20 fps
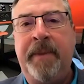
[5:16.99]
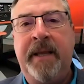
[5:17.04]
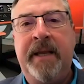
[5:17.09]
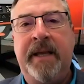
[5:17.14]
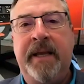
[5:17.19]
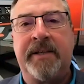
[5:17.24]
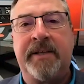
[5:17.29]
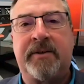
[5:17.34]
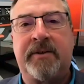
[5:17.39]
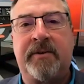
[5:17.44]

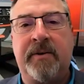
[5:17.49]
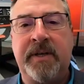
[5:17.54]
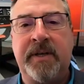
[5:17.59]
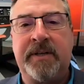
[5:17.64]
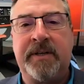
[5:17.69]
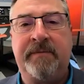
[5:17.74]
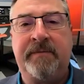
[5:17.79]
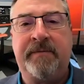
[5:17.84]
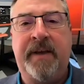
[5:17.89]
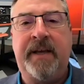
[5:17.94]
It's going
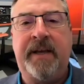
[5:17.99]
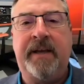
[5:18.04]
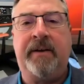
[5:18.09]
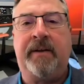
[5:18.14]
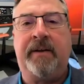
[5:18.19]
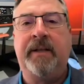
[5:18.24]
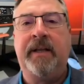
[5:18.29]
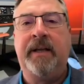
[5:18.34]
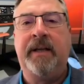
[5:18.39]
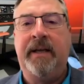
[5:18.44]
to
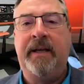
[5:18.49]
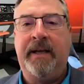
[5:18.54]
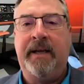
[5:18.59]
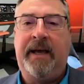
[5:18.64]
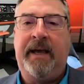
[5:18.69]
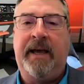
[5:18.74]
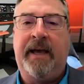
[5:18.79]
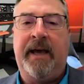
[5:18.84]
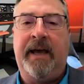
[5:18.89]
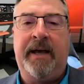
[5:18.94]
fail,
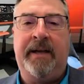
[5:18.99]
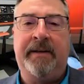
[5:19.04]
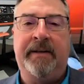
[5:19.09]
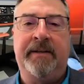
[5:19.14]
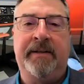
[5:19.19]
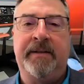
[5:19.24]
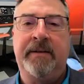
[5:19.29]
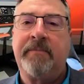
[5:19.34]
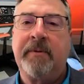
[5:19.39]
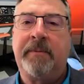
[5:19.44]
and
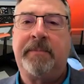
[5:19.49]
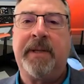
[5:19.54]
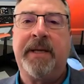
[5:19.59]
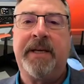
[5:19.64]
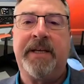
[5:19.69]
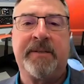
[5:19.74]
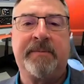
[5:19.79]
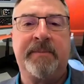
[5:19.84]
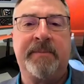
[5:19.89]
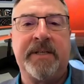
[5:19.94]

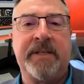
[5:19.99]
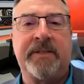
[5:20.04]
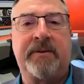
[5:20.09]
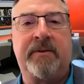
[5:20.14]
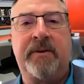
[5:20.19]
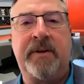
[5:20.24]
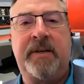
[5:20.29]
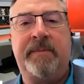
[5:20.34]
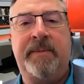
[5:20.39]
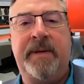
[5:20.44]
replacement is
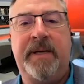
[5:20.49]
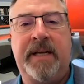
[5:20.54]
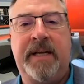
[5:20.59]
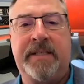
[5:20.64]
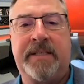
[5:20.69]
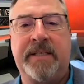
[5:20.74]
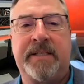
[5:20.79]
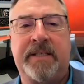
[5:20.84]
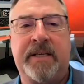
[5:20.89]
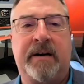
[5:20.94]
going to be
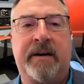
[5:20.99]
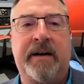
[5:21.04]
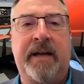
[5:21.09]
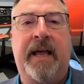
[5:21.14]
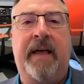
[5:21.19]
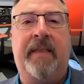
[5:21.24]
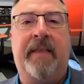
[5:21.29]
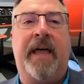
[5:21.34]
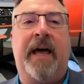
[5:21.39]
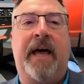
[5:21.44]
necessary.
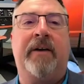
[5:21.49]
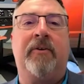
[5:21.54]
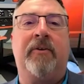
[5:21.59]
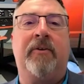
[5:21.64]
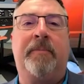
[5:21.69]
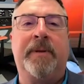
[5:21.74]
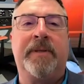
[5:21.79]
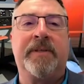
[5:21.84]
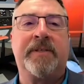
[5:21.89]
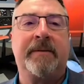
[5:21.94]
And that
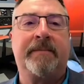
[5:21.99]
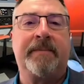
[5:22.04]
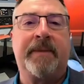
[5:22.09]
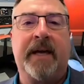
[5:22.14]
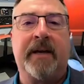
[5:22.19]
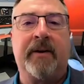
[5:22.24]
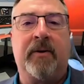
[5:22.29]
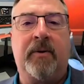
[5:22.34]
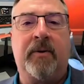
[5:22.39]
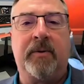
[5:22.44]
opens up
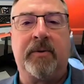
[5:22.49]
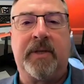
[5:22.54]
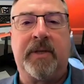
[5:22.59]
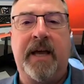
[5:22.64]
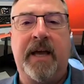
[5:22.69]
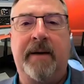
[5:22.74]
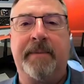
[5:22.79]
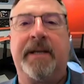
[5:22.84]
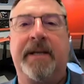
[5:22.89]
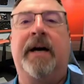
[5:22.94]
that whole
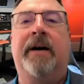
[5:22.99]
gamut.